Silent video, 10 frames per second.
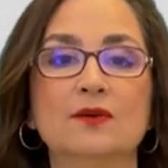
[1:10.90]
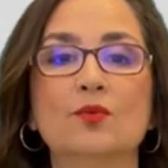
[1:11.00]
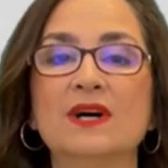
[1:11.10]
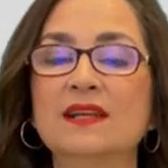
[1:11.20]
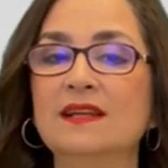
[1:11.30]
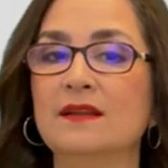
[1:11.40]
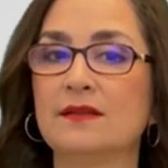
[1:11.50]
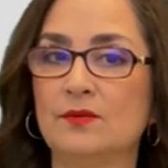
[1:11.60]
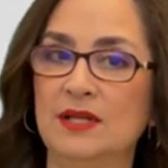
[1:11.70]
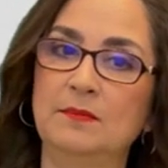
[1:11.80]
1
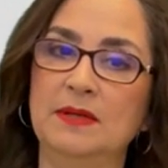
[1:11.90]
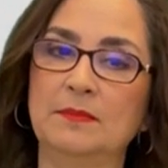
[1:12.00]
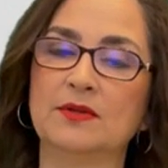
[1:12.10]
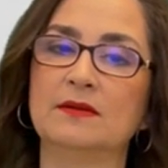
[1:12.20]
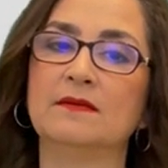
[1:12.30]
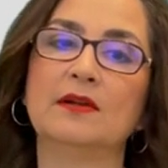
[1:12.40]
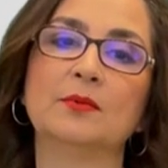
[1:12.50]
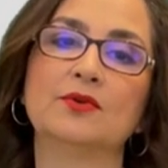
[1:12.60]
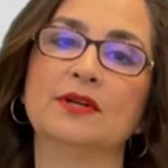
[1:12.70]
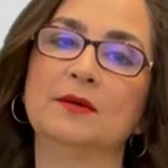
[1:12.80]
in 3 people
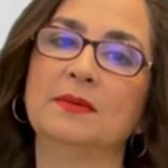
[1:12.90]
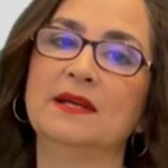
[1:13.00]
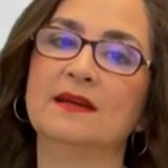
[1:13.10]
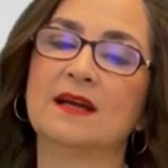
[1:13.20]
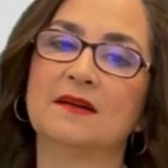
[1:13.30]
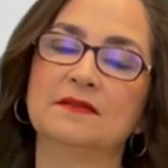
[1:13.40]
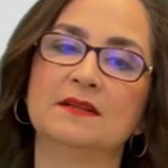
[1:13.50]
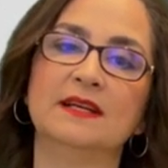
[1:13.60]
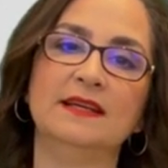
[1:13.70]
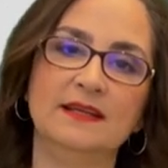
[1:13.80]
develop chronic pain
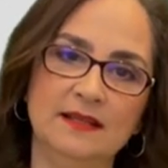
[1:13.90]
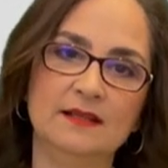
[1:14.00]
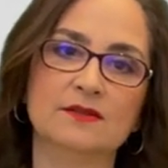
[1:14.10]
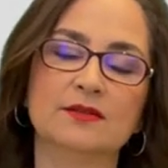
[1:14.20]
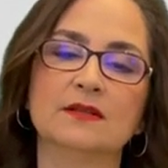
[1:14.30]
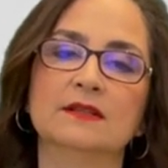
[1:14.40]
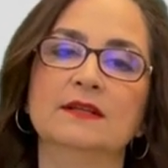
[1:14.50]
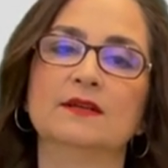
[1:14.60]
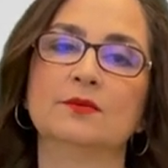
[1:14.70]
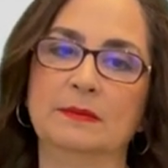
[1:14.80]
after a inguinal
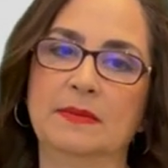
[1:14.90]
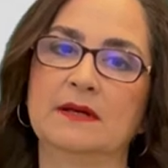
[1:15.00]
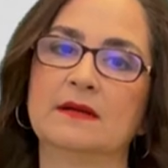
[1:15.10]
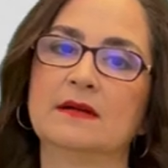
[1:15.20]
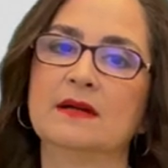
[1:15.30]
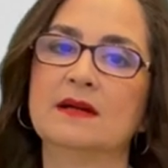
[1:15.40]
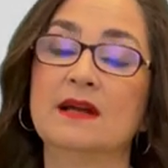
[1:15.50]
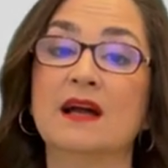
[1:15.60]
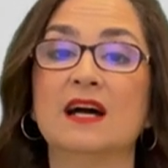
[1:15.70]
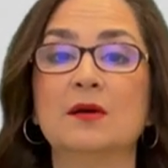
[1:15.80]
hernia repair.
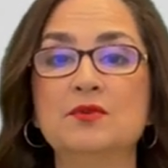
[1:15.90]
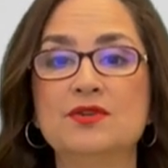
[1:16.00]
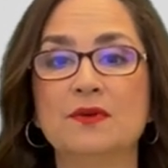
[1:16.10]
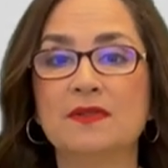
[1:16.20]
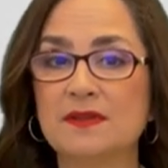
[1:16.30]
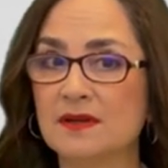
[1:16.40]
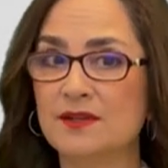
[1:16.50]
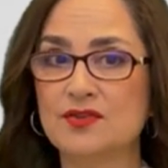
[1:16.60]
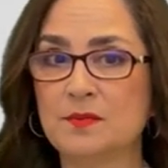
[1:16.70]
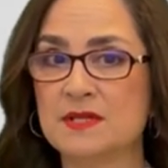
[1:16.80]
Up to
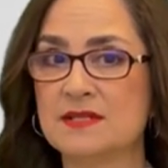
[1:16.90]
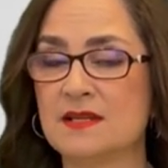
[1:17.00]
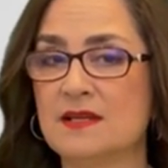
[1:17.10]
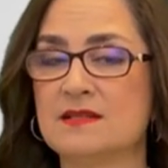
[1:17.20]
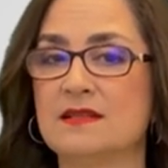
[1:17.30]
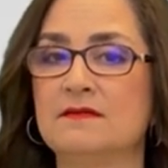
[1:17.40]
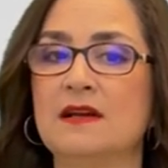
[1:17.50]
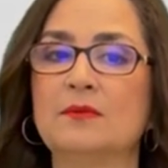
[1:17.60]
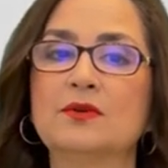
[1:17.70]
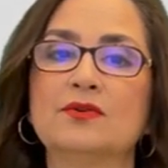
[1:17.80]
32%
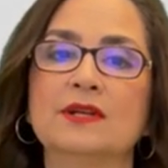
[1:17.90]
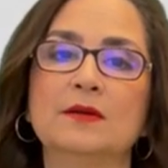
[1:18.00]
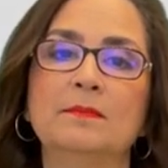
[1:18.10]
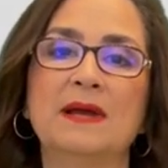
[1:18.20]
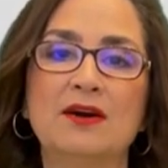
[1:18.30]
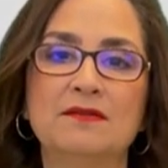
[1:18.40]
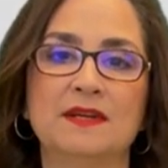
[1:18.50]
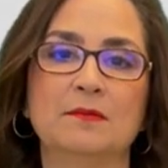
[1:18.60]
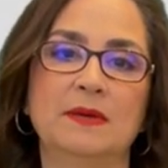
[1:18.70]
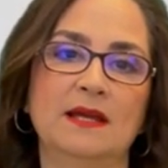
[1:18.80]
develop chronic
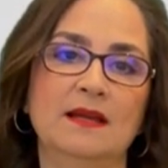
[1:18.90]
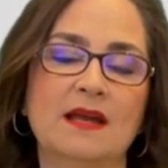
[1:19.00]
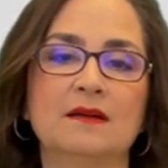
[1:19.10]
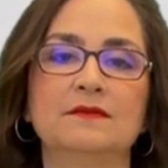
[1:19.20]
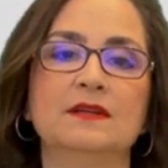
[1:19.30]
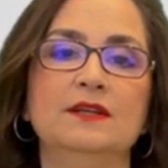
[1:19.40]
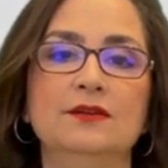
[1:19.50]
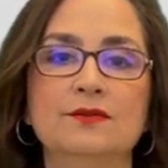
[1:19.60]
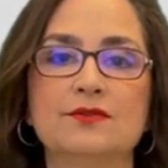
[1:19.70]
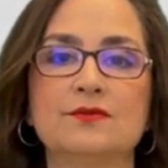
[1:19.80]
pelvic pain after
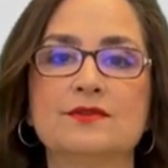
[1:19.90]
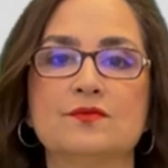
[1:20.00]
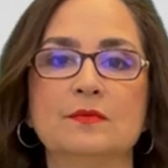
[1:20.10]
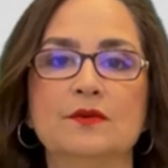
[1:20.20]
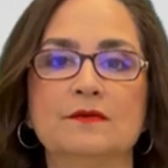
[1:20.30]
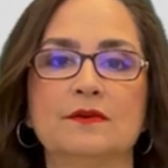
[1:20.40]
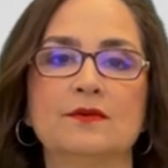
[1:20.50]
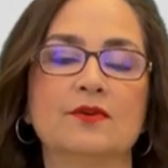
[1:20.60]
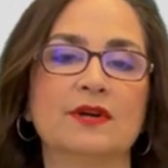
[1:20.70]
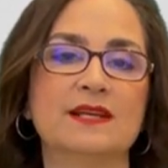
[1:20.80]
uterus
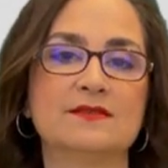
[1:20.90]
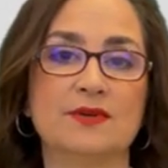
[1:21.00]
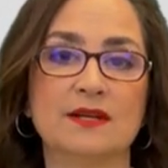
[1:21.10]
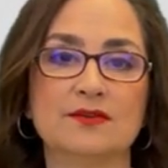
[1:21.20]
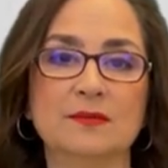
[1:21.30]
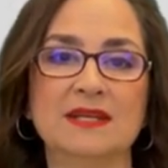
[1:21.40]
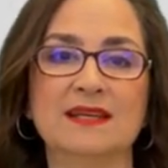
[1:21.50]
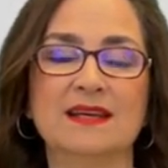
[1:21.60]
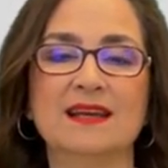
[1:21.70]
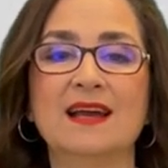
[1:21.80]
removal or
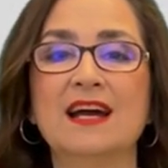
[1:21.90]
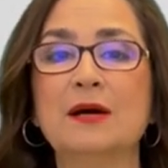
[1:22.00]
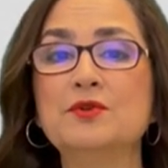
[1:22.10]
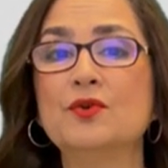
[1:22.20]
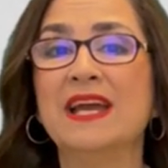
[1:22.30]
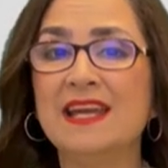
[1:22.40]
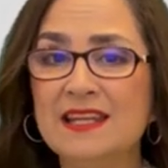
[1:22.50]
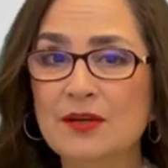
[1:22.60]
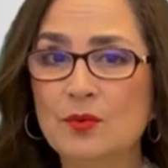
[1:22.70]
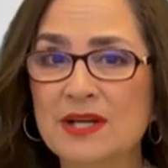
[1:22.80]
hysterectomy. Up to
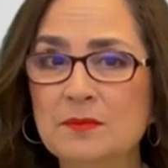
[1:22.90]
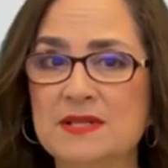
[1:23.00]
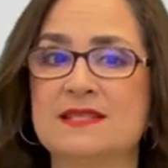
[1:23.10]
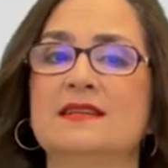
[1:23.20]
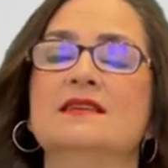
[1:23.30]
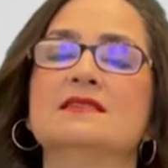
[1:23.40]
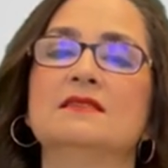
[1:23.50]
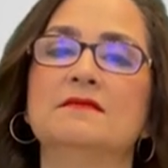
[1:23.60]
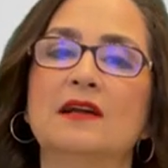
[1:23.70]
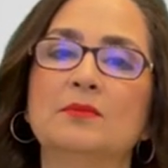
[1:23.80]
81%
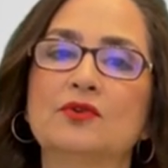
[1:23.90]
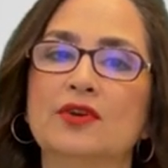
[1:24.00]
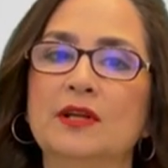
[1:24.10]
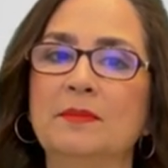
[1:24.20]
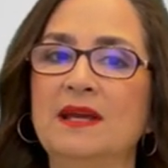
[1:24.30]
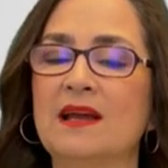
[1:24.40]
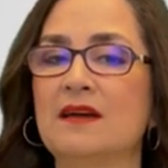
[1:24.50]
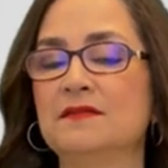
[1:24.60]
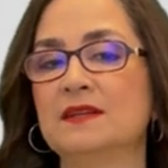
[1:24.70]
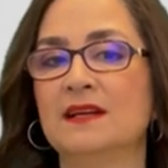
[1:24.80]
develop chronic pain
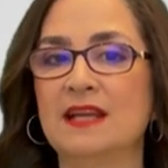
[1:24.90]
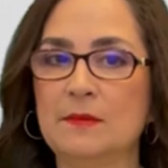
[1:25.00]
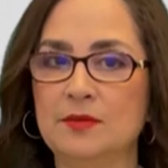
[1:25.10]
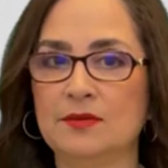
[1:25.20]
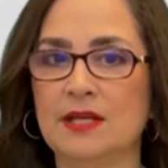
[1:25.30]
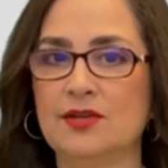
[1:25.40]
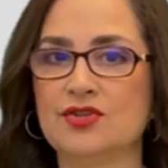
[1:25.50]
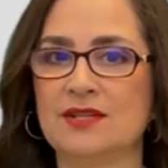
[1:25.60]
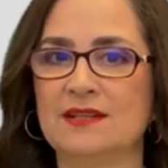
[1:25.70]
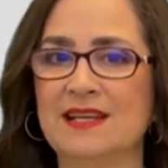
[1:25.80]
after an
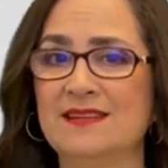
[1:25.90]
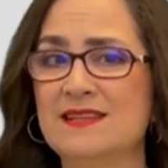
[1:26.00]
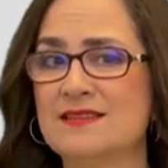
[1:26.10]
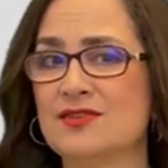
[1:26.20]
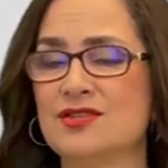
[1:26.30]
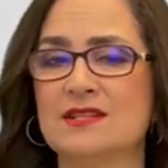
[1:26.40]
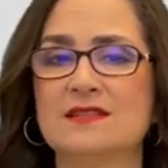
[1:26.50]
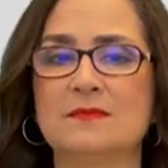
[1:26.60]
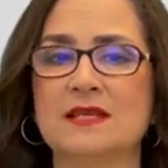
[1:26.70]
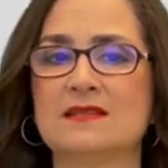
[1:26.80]
amputation. And these are
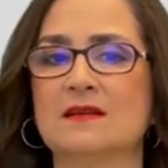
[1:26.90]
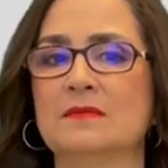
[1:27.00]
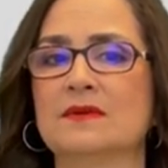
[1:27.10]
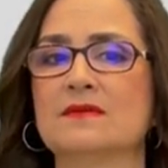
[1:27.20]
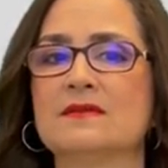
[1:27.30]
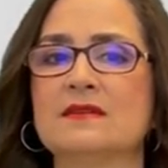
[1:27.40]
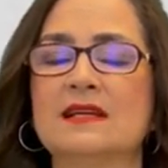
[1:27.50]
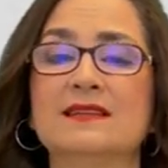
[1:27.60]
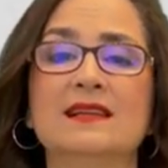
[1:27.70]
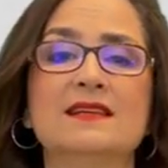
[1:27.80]
just some examples.
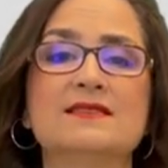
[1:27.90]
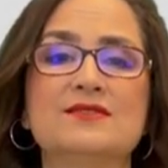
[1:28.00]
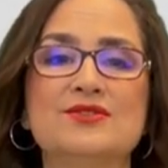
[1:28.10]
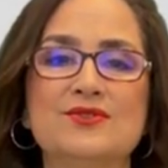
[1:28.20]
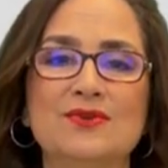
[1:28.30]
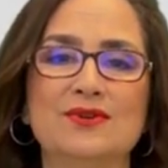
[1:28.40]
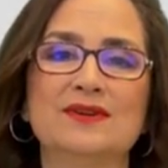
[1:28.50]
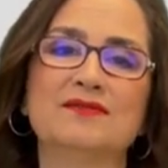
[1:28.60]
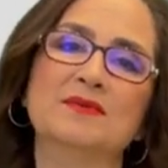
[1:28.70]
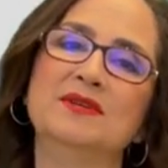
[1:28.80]
The list is too
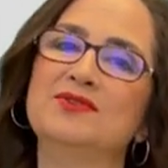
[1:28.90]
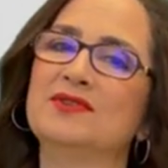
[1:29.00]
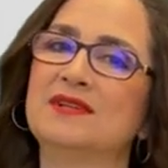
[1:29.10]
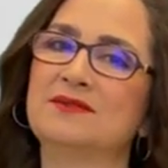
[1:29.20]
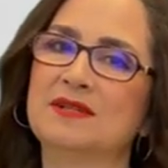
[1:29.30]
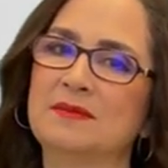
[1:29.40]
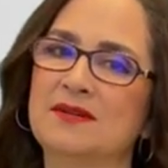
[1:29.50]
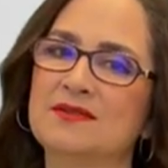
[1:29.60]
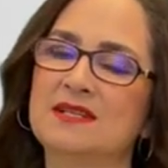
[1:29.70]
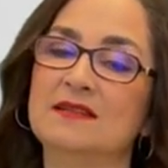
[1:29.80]
long for me to talk
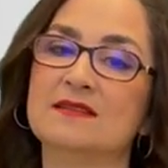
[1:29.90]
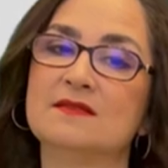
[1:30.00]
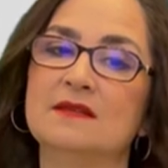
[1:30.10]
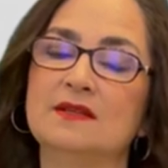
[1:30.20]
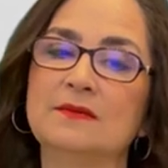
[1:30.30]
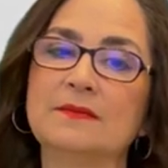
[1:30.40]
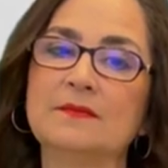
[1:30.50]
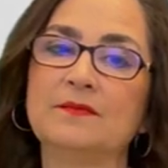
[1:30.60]
about in this video.